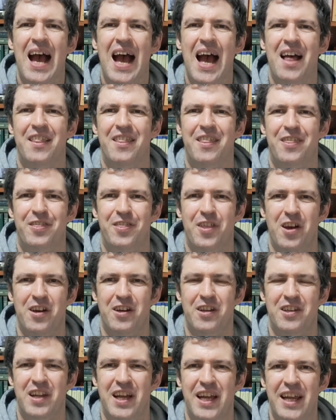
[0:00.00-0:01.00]
And
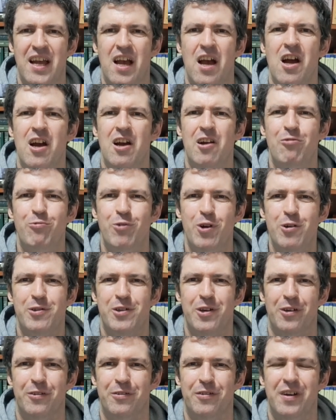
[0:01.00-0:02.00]
thirdly,
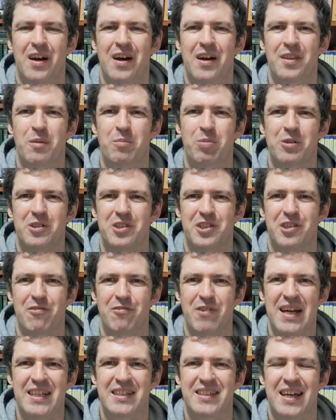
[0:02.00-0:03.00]
Rudolf, the book's
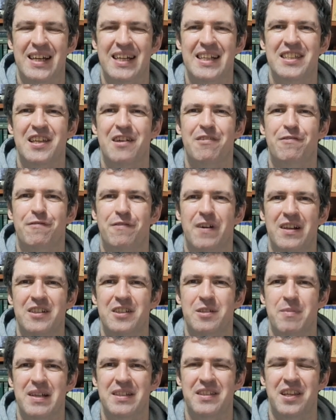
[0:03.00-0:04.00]
narrator, is a
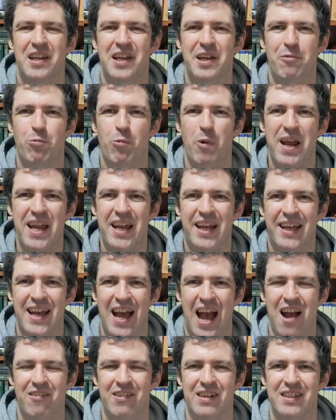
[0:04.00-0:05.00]
fundamentally weak
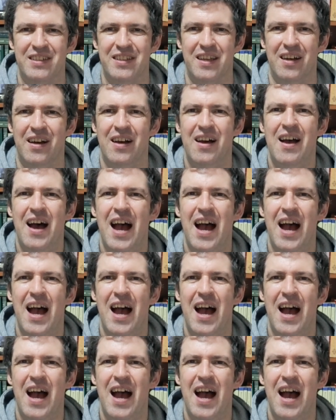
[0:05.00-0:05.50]
character,